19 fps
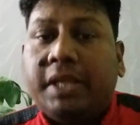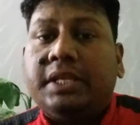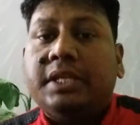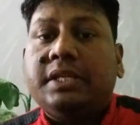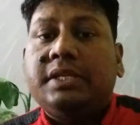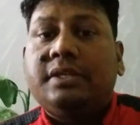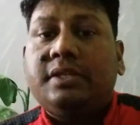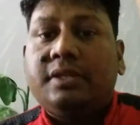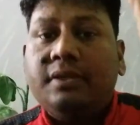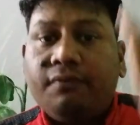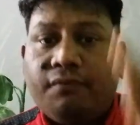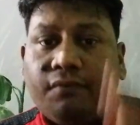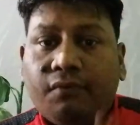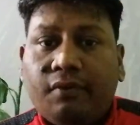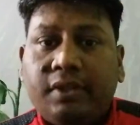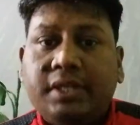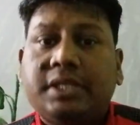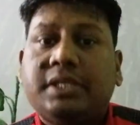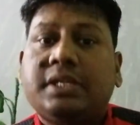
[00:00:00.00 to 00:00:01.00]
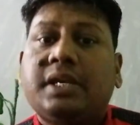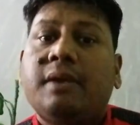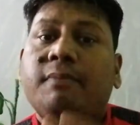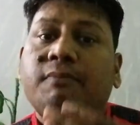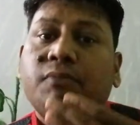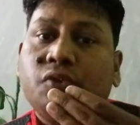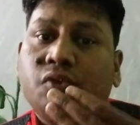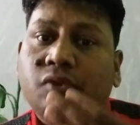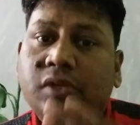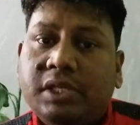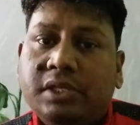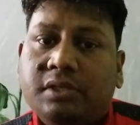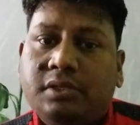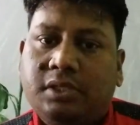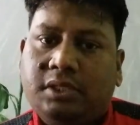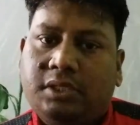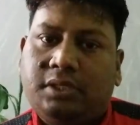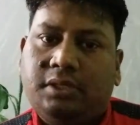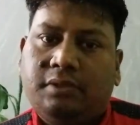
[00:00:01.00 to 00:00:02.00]
the different
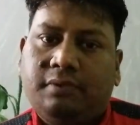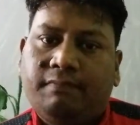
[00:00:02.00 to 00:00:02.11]
community